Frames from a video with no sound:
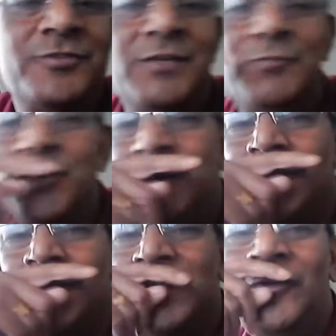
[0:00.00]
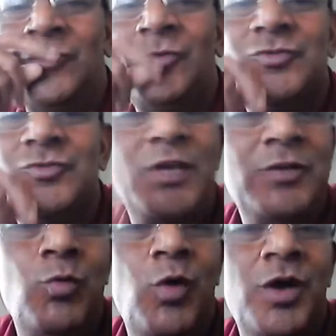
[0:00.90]
and videos and all those. When
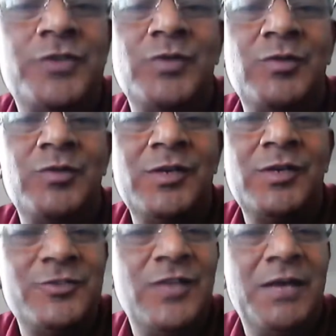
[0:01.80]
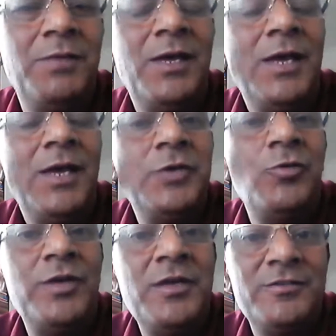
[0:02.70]
you watch, when you listen to them,
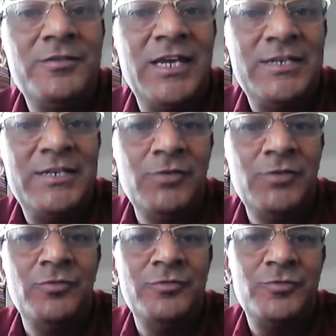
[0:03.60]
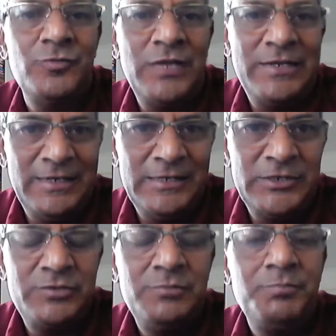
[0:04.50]
your ears get tuned to that
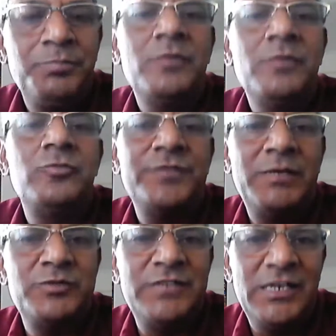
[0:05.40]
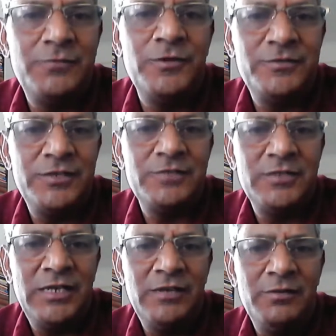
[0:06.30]
English. So Simon Sinek, for instance,
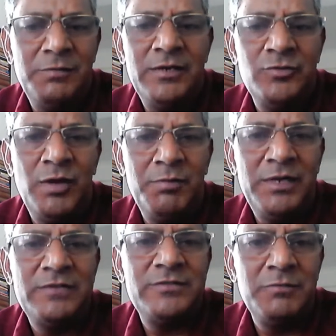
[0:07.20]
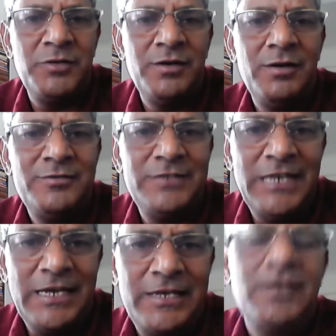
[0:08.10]
is one man, Simon
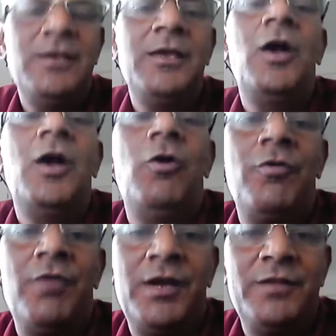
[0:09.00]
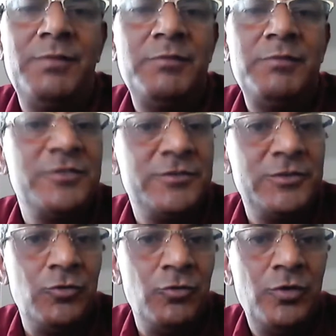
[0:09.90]
Sinek, or another maybe Shashi
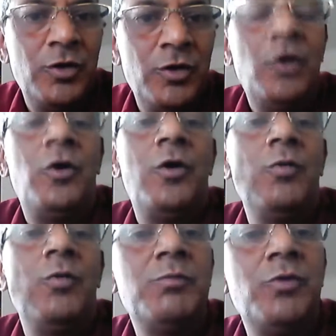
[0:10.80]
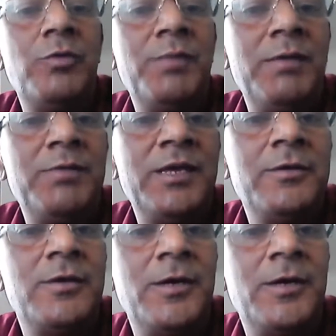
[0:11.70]
Tharoor, or one more maybe